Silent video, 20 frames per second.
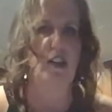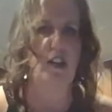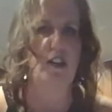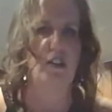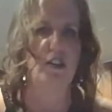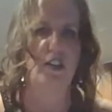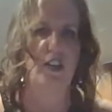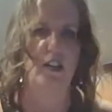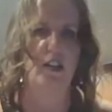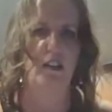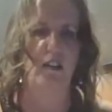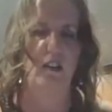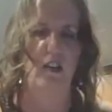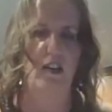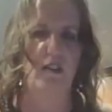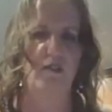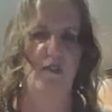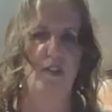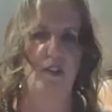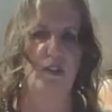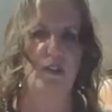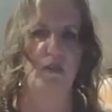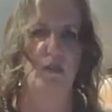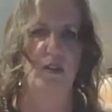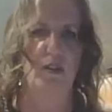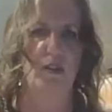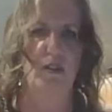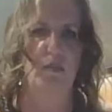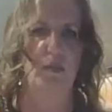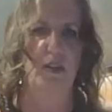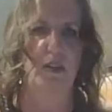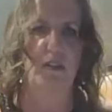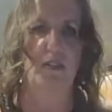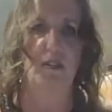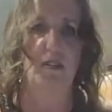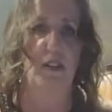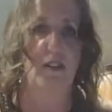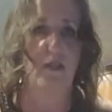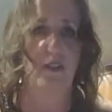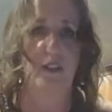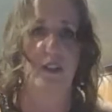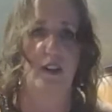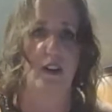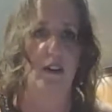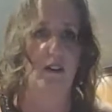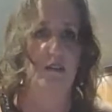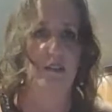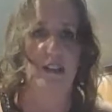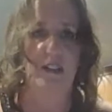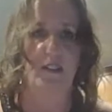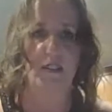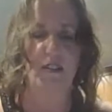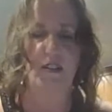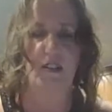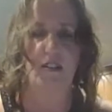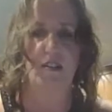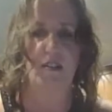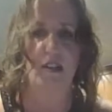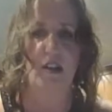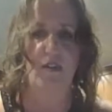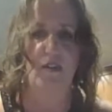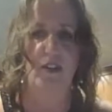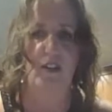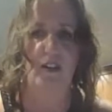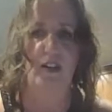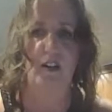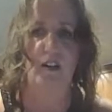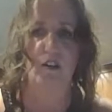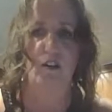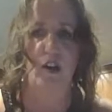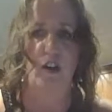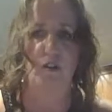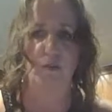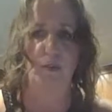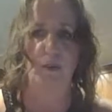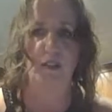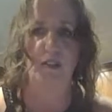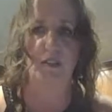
You guys are going to love this recipe. It's definitely, like I said, it's definitely a crowd